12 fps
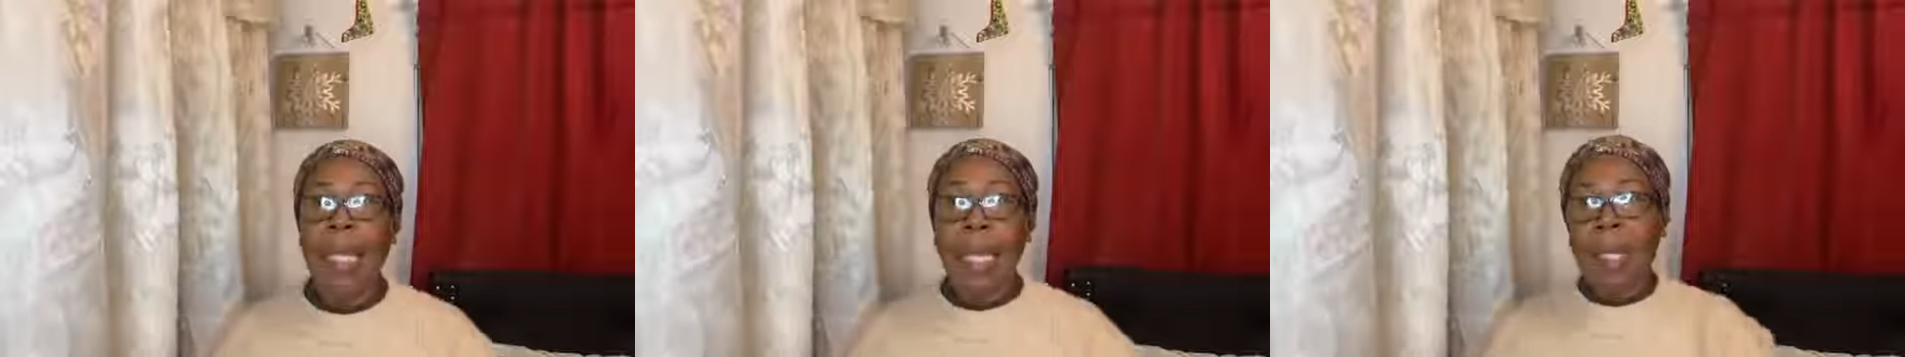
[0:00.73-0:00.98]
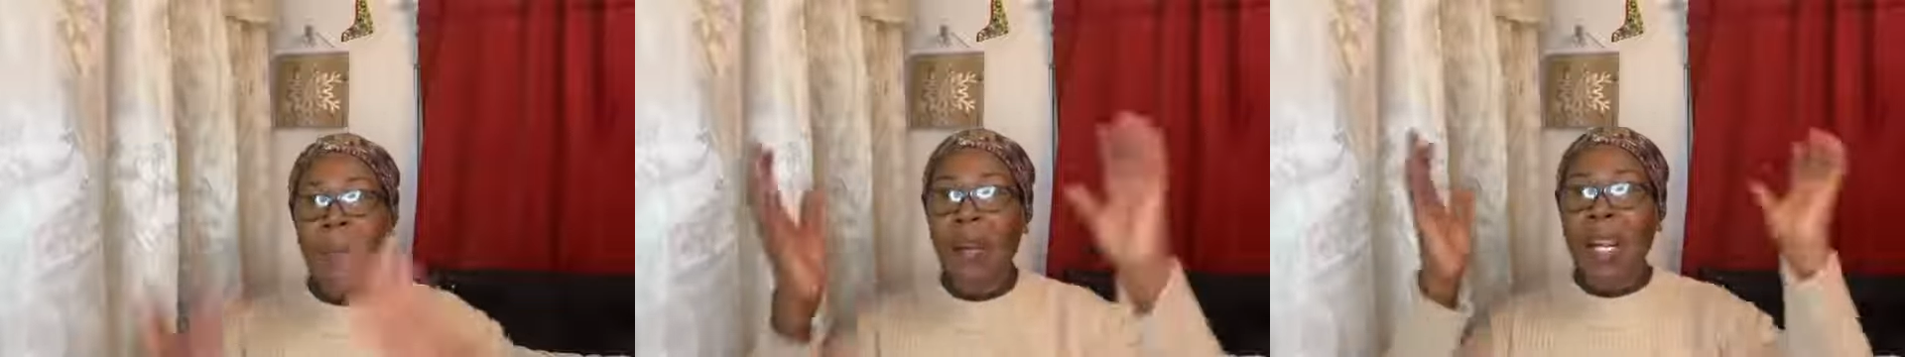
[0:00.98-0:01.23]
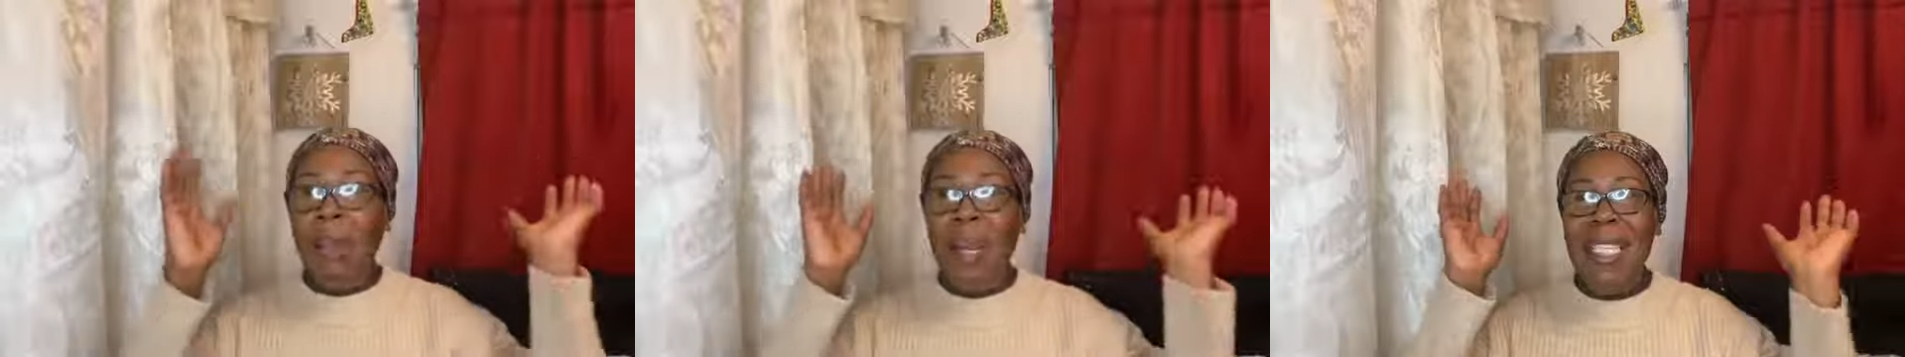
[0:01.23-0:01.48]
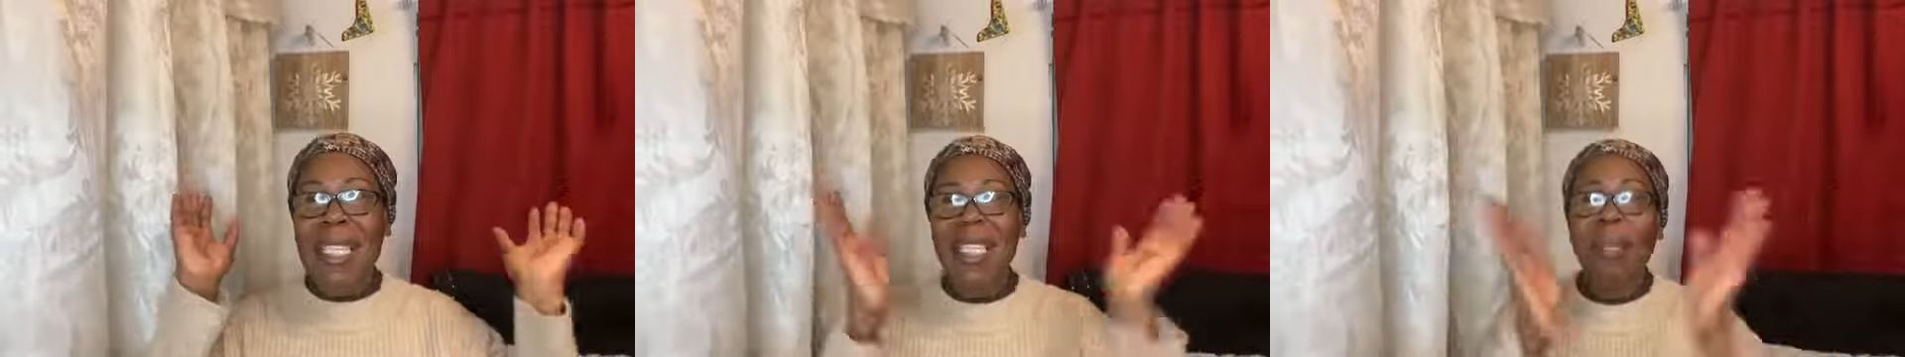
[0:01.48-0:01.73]
Good morning,
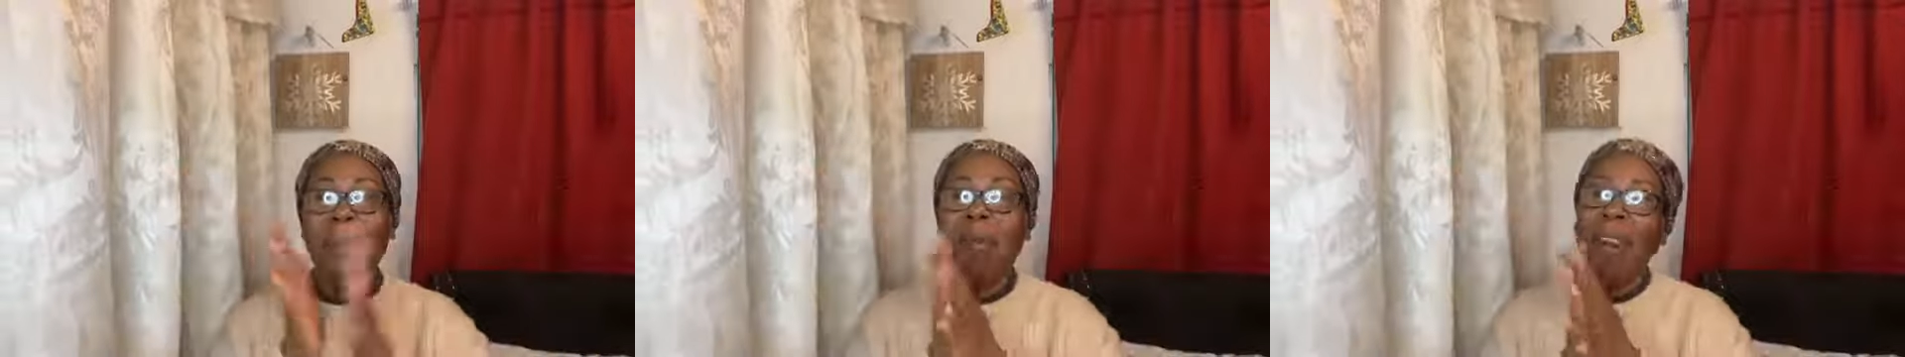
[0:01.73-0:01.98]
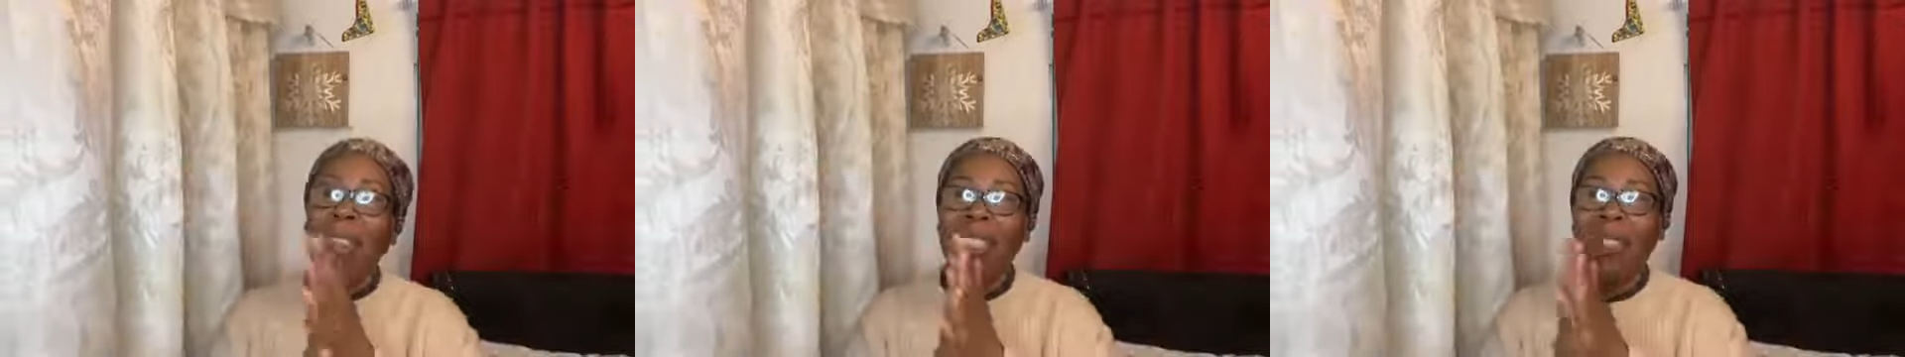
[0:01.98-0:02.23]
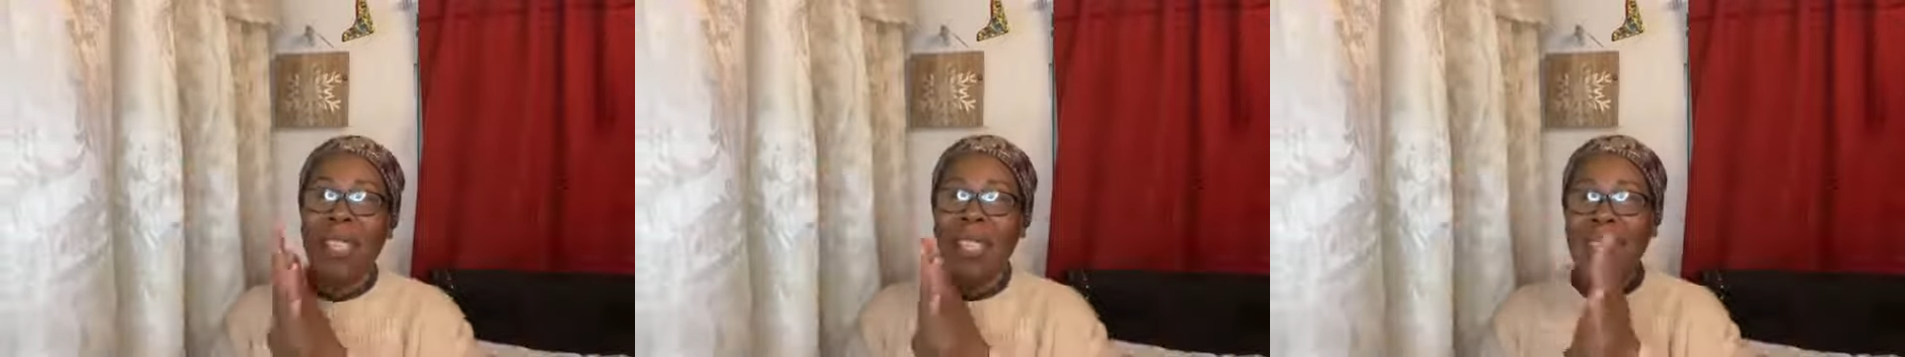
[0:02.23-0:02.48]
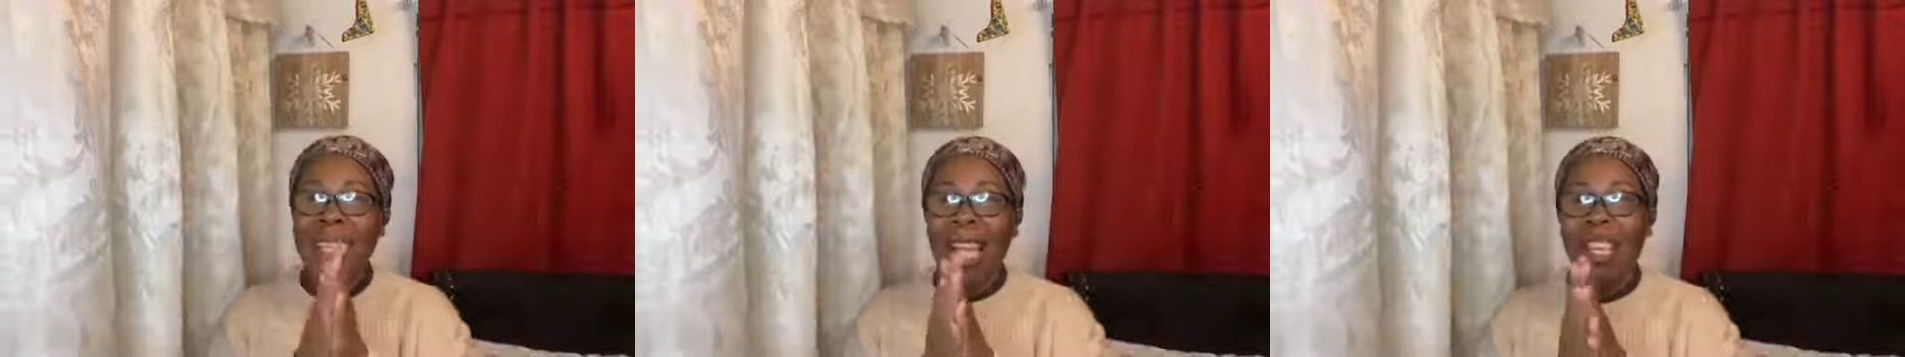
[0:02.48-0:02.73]
my sister, my brother.
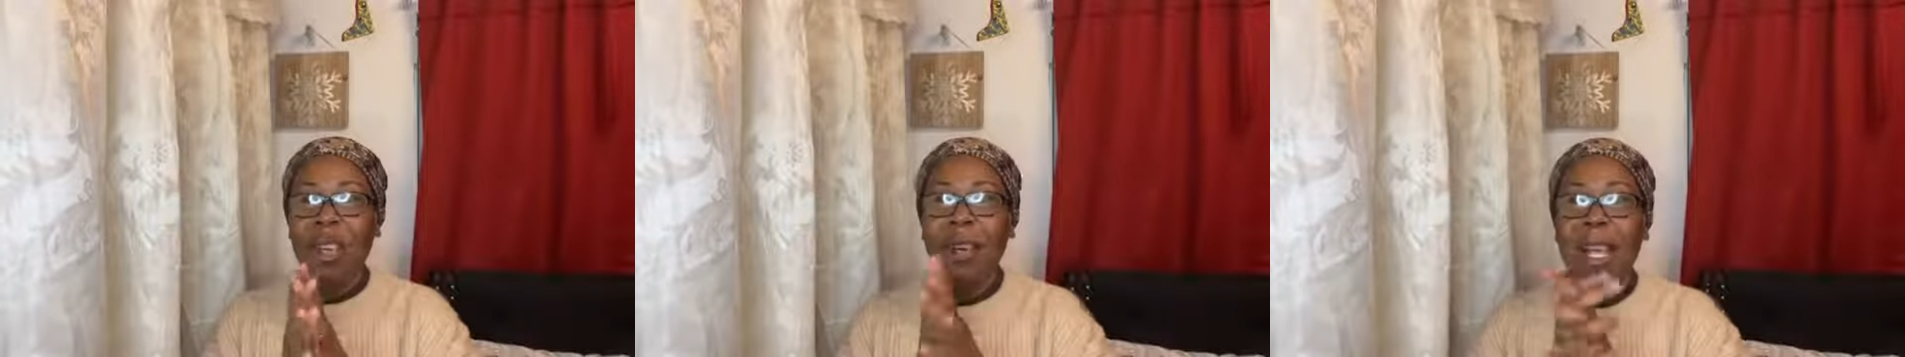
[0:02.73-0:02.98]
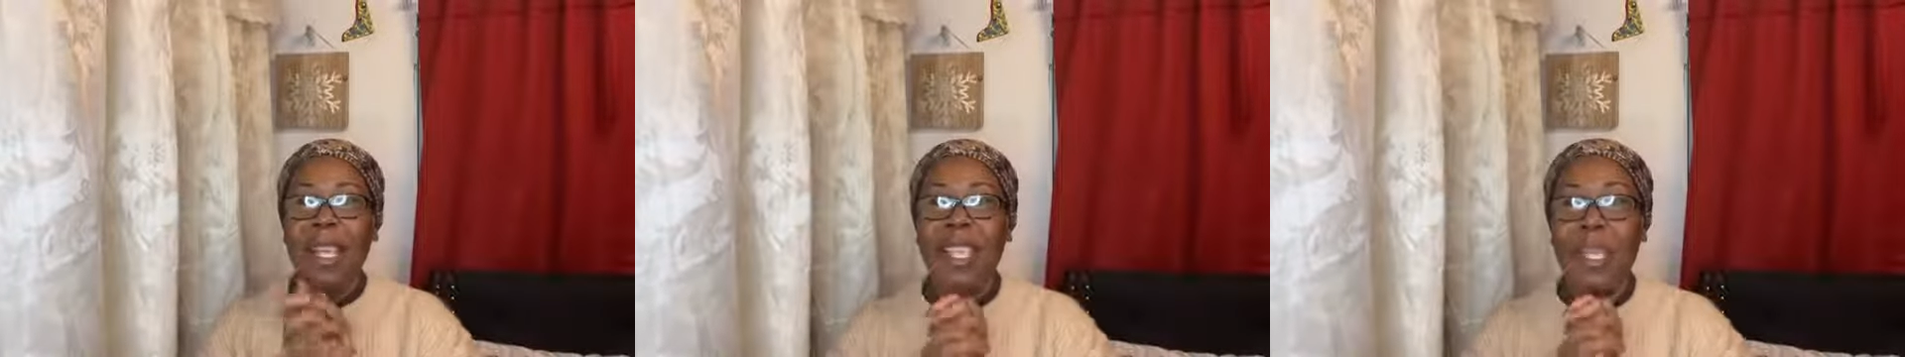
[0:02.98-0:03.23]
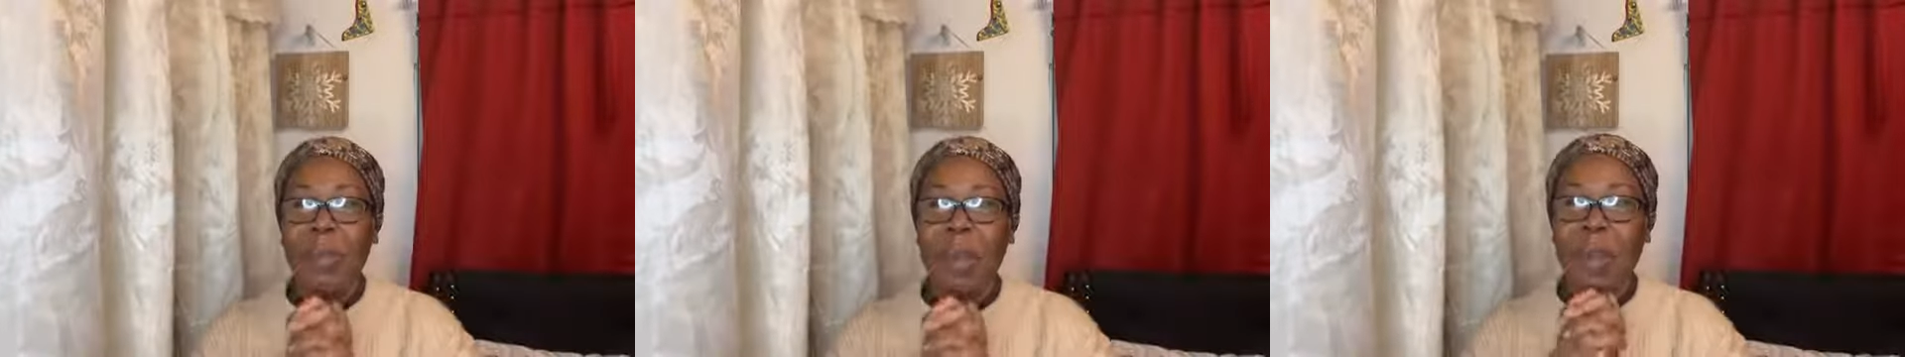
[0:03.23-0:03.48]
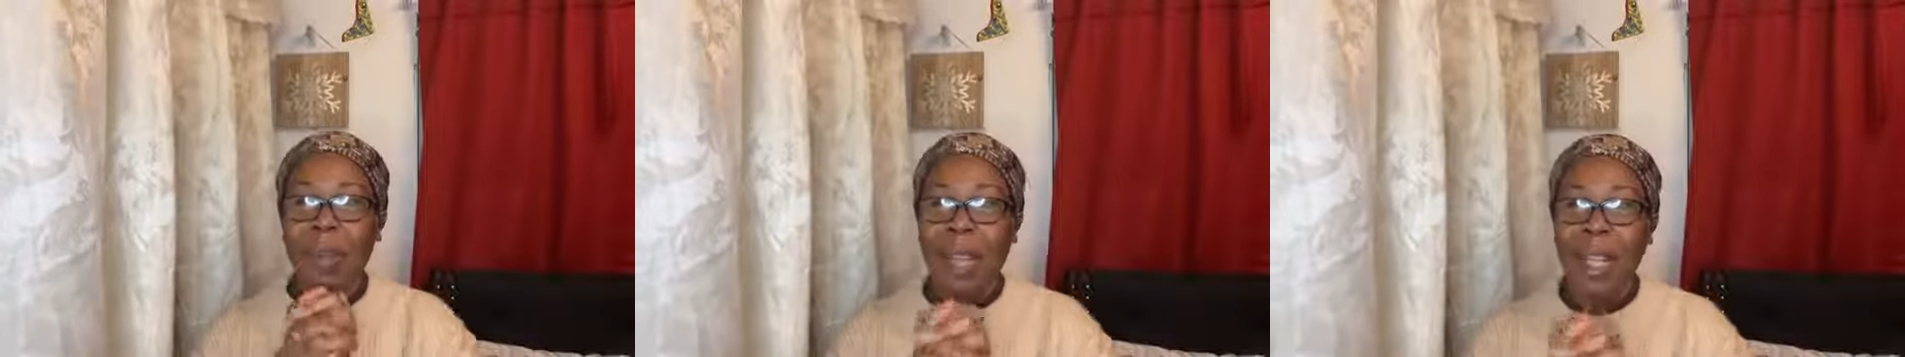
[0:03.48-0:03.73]
Trusting that you are
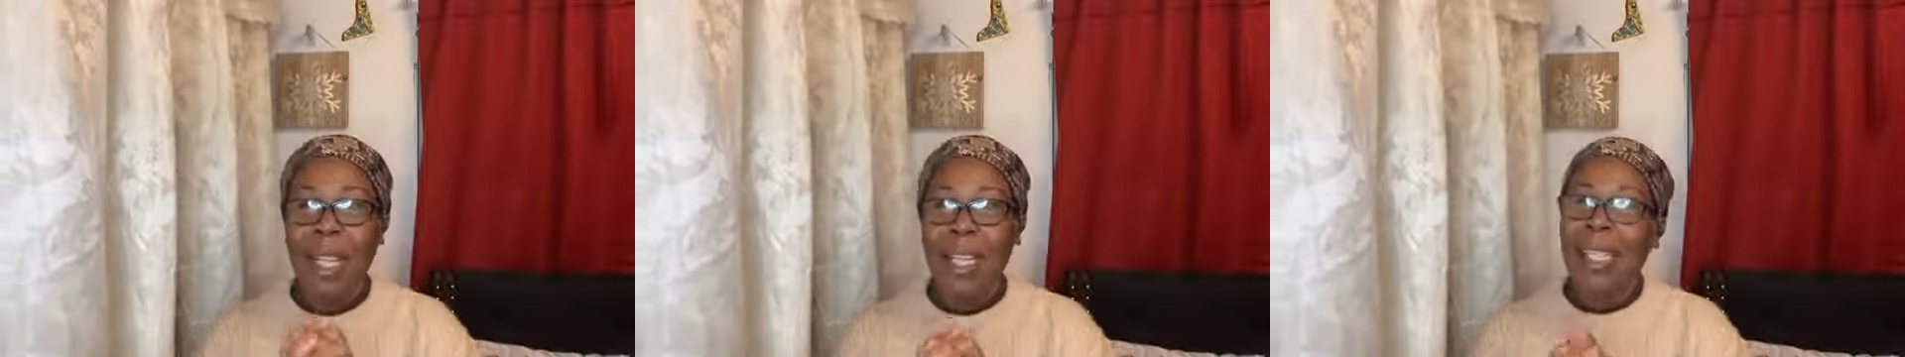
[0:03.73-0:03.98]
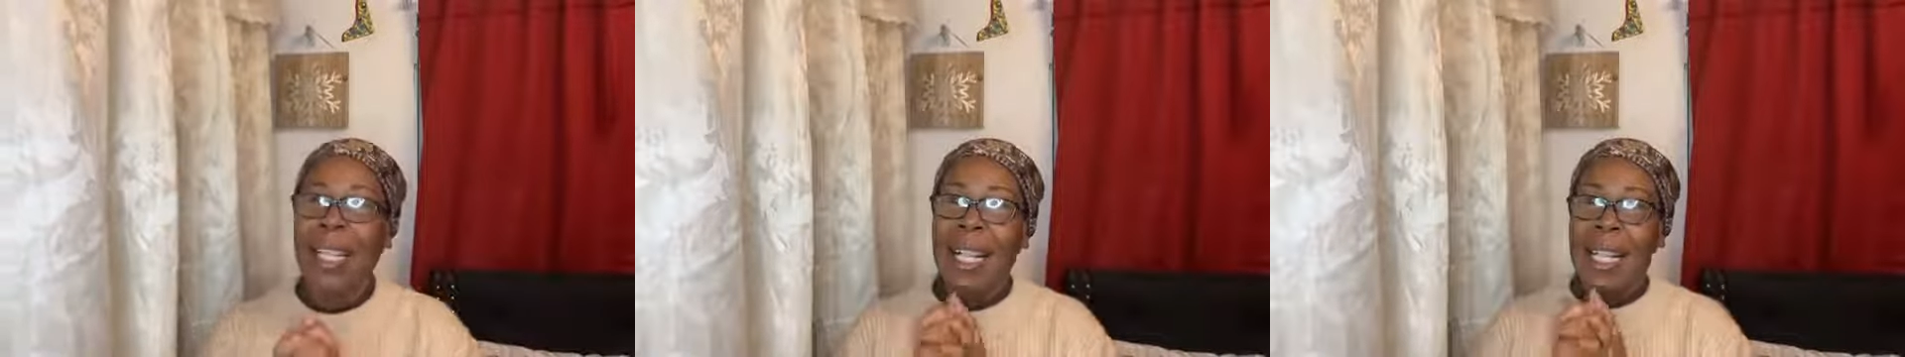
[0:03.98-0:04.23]
doing well.